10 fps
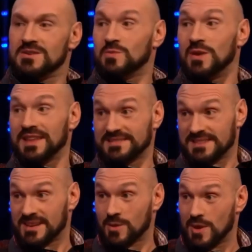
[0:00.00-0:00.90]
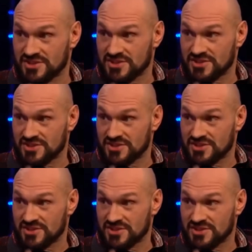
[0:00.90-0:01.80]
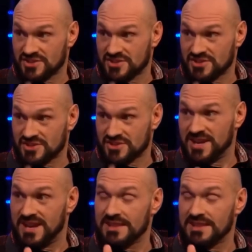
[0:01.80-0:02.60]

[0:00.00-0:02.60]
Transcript: Well, the answer to the question is next year.